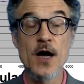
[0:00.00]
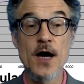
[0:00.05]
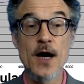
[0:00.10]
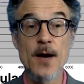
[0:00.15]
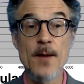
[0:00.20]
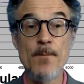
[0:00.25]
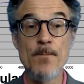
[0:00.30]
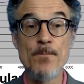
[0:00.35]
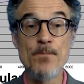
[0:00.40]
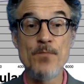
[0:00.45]

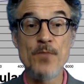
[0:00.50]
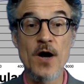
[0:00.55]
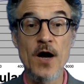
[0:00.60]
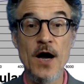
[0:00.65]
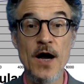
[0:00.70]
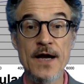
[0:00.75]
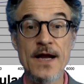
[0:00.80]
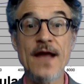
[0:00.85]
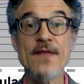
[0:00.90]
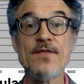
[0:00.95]
Um,
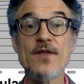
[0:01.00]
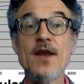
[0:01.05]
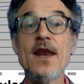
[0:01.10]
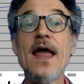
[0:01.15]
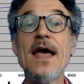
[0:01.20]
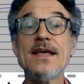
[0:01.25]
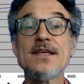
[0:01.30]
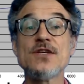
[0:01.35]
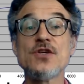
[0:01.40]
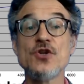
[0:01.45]
again, the
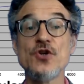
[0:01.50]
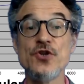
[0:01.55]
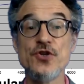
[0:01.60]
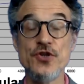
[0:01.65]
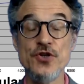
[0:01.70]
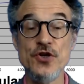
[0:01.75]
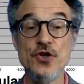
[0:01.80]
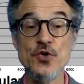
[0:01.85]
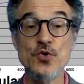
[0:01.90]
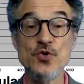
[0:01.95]
less
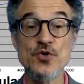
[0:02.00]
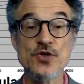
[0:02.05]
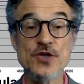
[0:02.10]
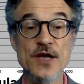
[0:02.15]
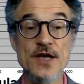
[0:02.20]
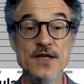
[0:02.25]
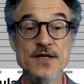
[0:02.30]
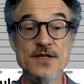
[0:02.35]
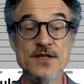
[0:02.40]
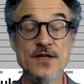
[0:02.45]
good
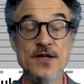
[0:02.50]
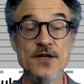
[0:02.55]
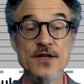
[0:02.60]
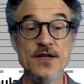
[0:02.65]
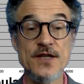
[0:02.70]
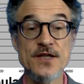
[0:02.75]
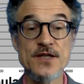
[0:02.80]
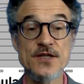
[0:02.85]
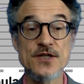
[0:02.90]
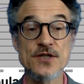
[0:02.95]
news is
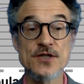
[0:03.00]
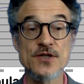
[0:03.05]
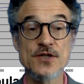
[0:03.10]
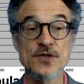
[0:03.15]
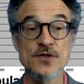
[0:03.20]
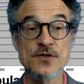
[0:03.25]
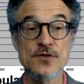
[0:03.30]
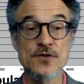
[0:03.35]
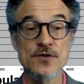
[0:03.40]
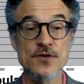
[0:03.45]
that this